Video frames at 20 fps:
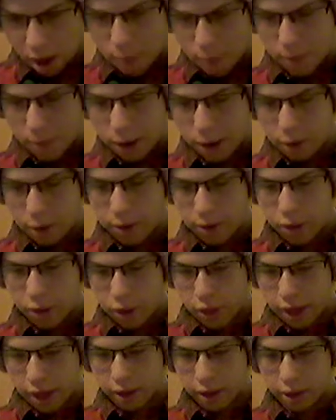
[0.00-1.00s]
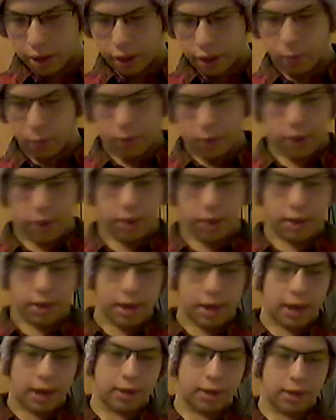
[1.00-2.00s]
parenthetically within the
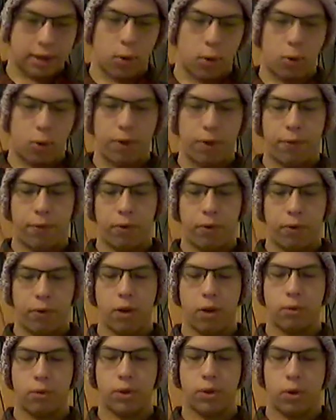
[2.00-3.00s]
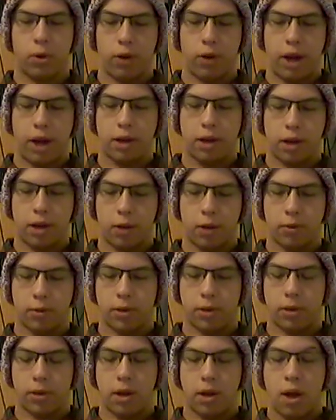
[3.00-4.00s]
text or in footnotes or
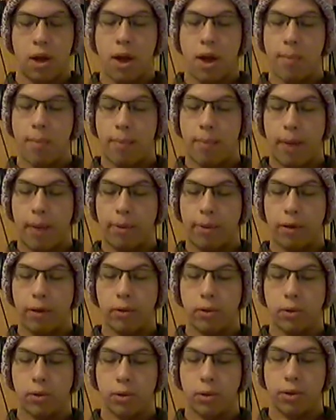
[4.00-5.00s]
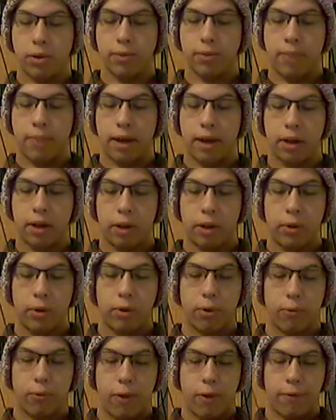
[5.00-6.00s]
endnotes. Popular sources may include
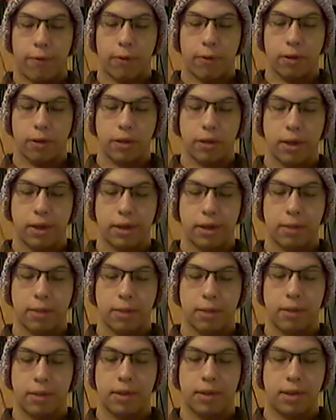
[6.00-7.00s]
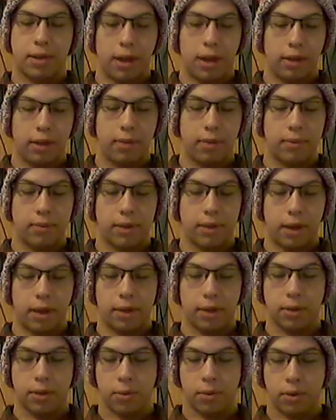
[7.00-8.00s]
a reference list but seldom
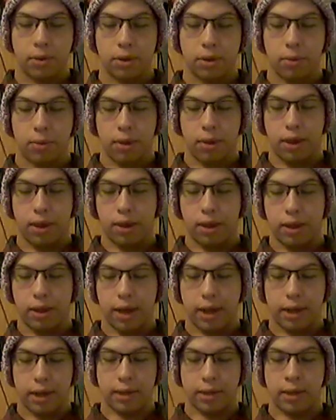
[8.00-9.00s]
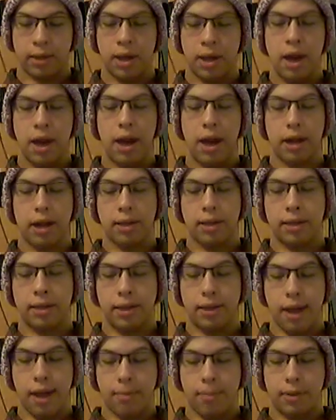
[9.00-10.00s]
cite sources within the text,
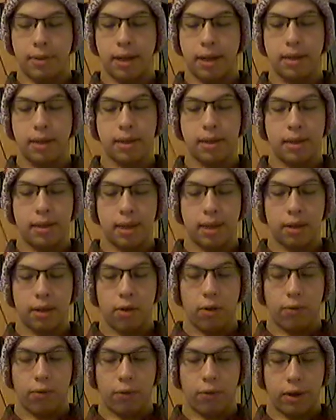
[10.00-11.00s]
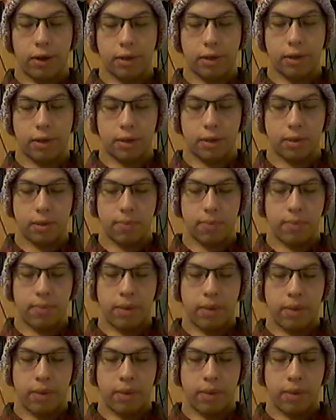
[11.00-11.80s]
except in signal phrases.